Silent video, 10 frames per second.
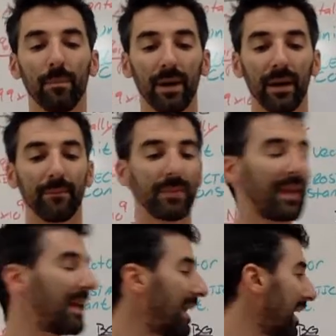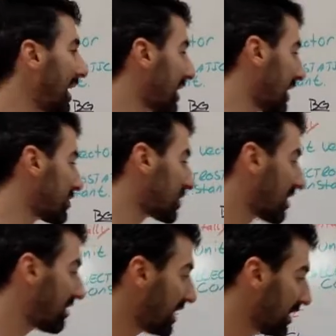But an
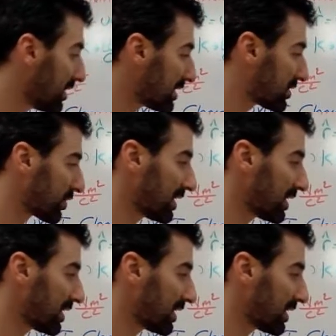electric field is